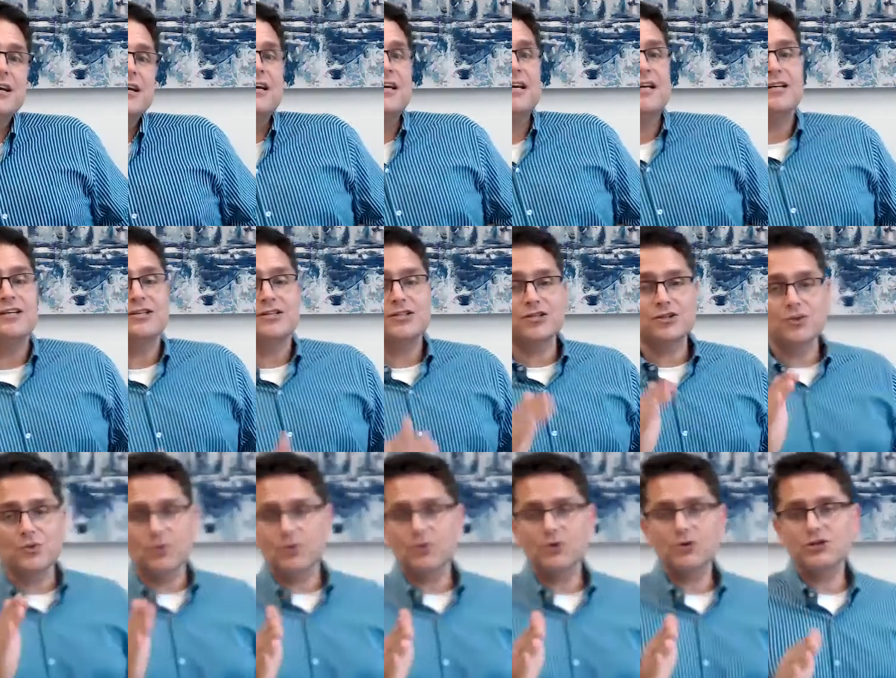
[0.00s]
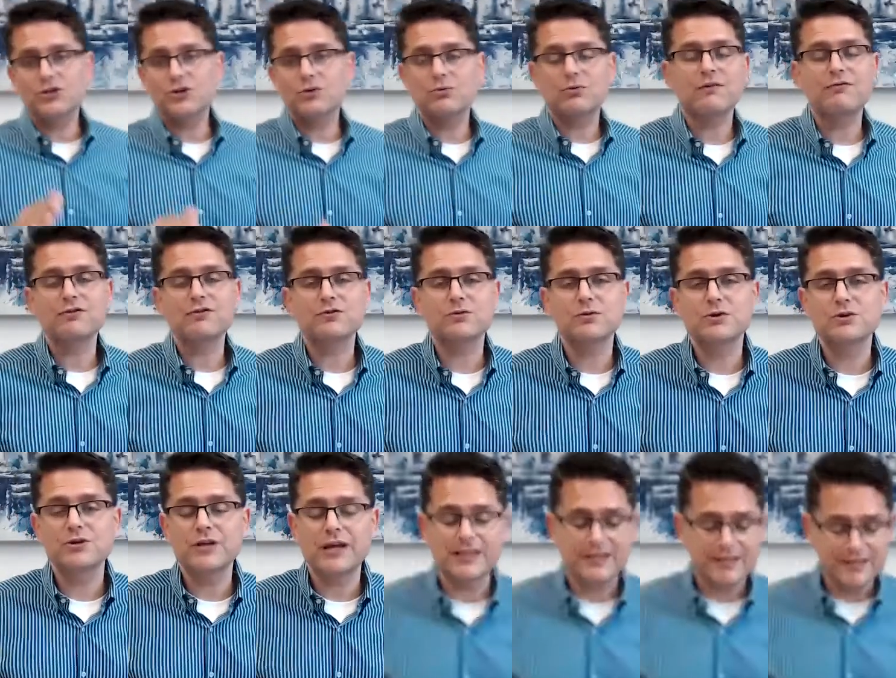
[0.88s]
is yours to reference when
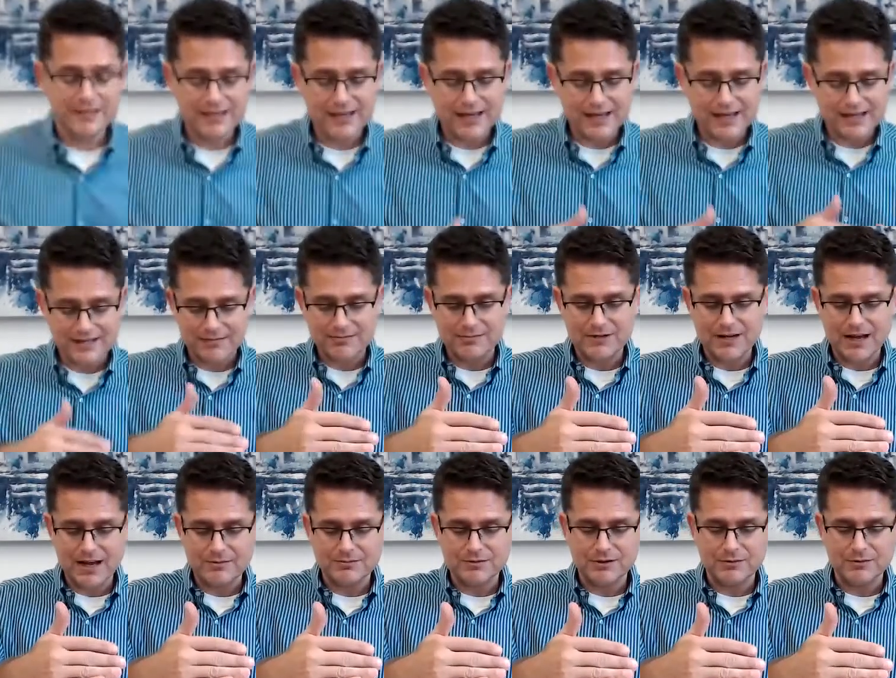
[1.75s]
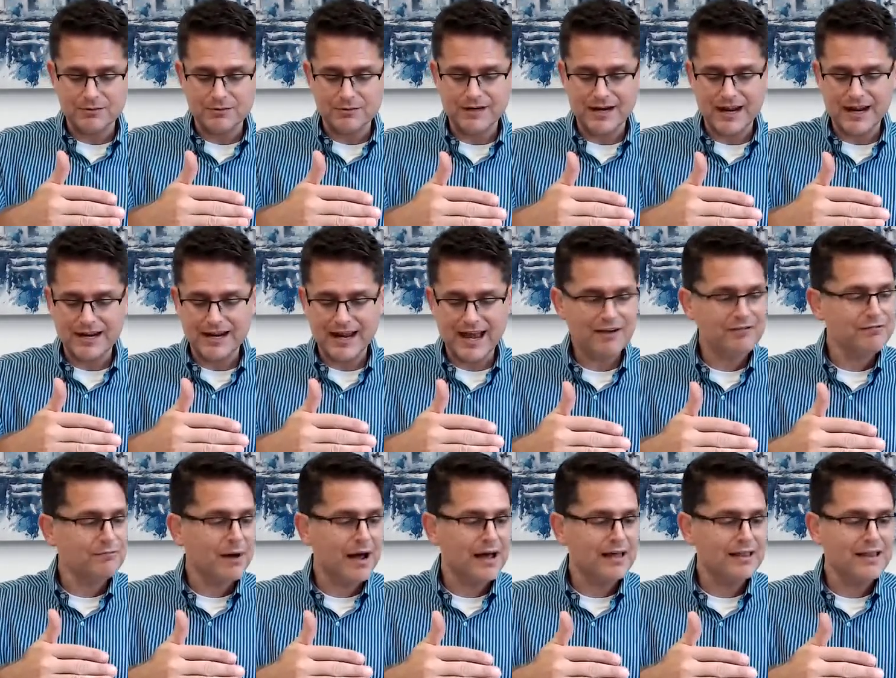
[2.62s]
you take the test. Sometimes it was an 8.5
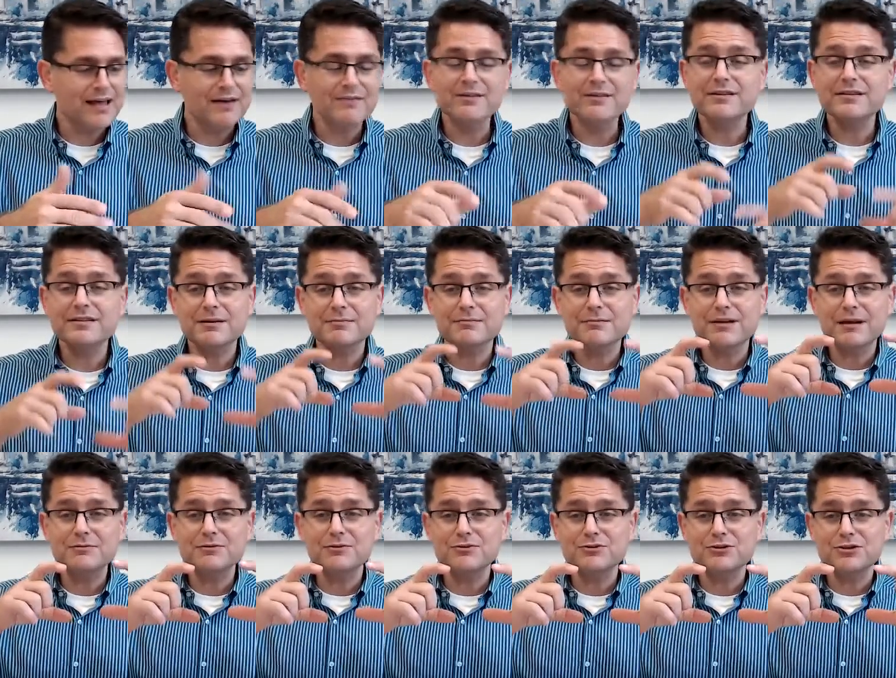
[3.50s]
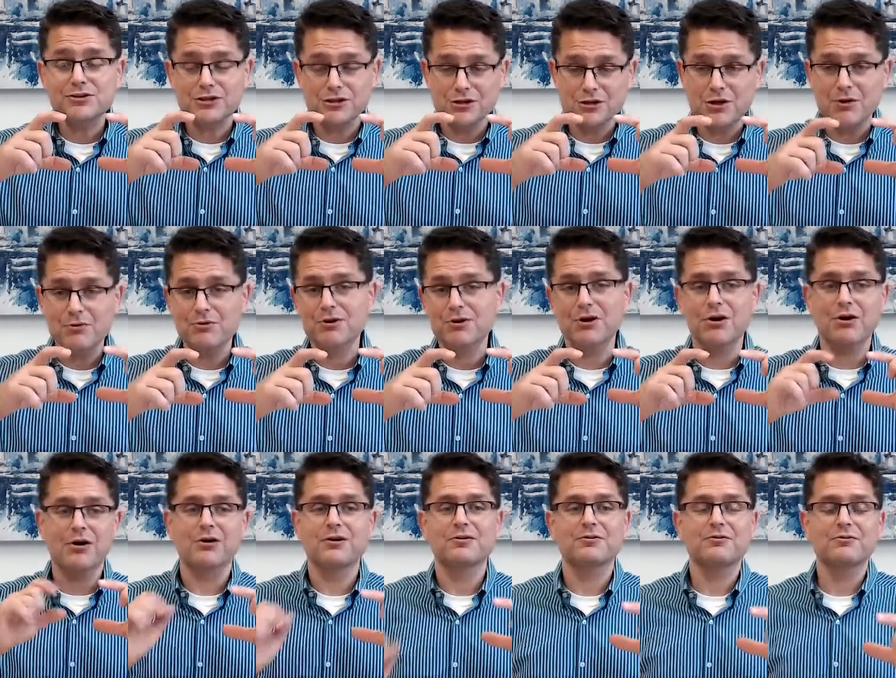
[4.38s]
by 11. Sometimes it was just a note
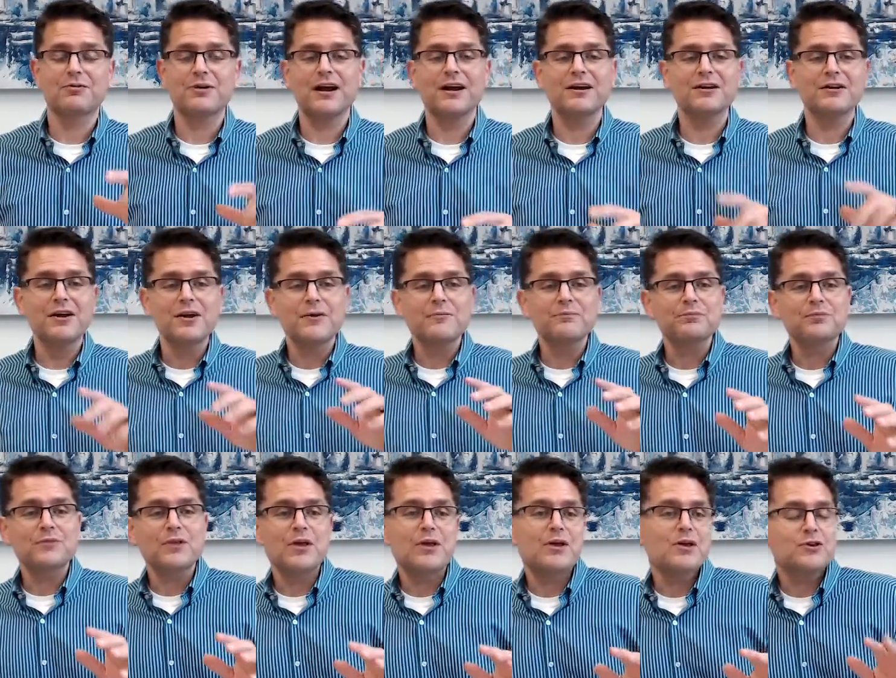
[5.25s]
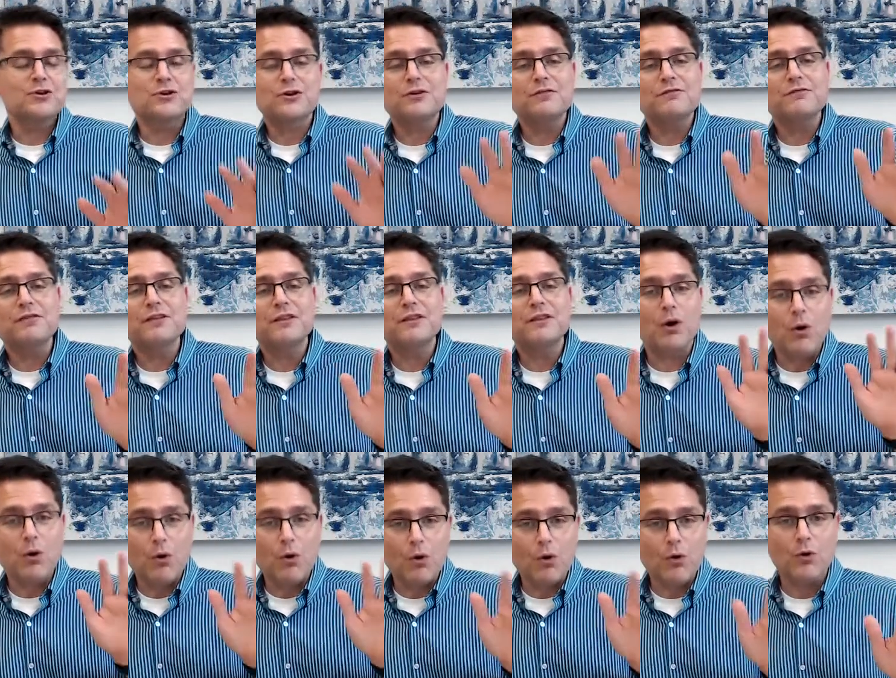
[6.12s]
card, right? You couldn't fit the
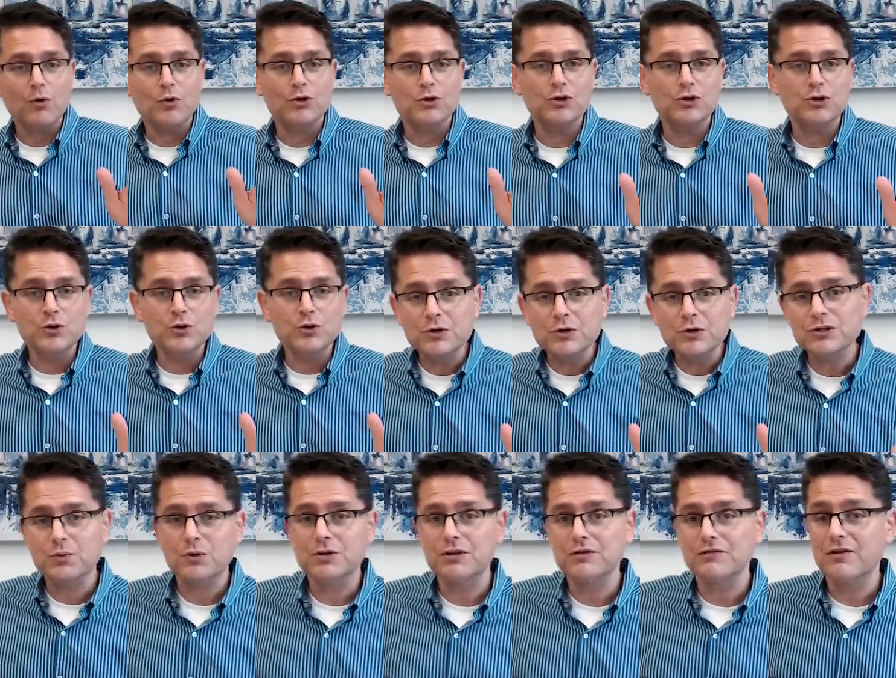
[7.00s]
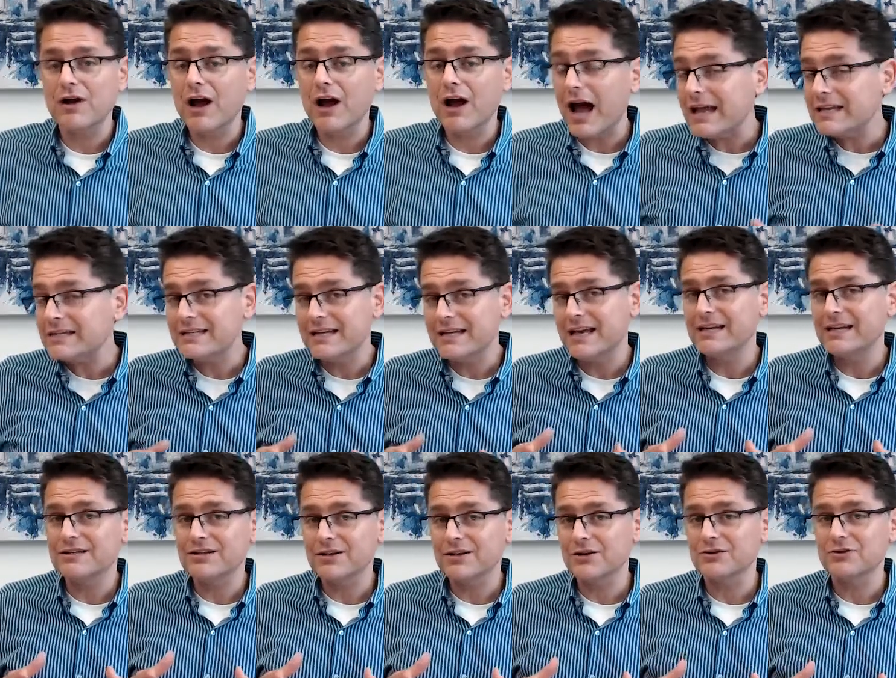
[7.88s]
whole unit's worth of
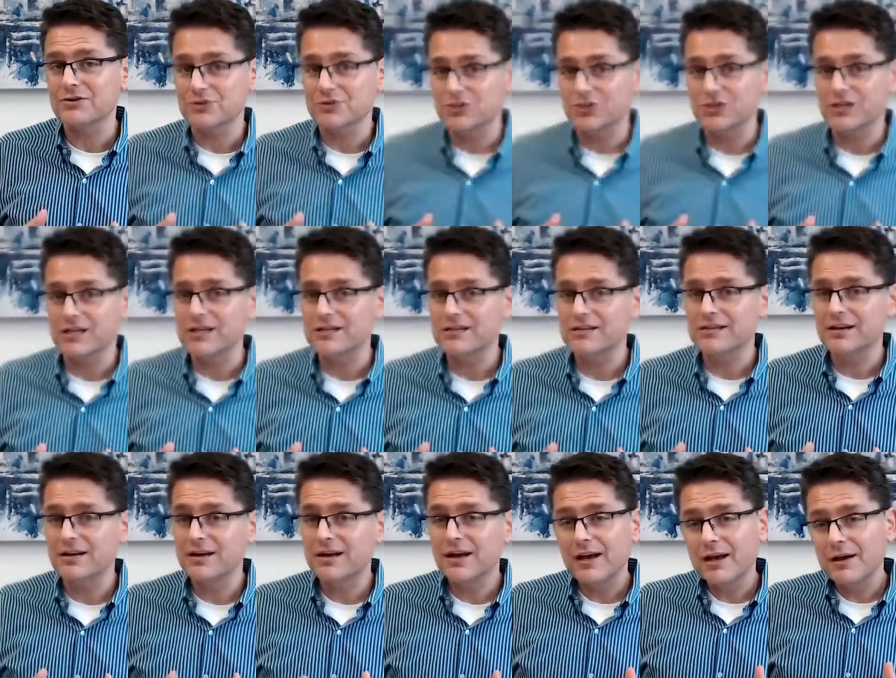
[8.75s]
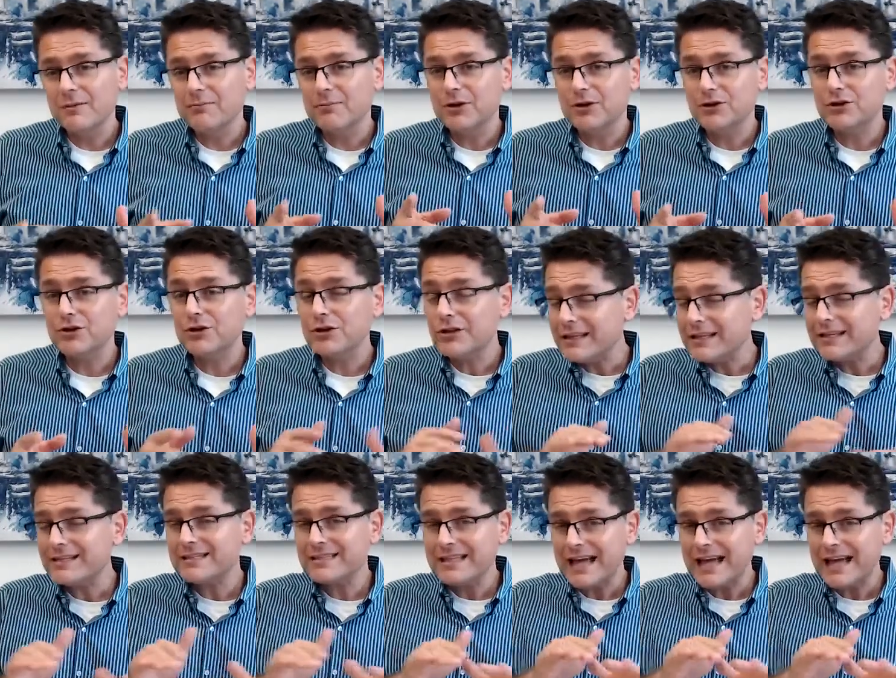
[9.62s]
content on your sheet, but you could list the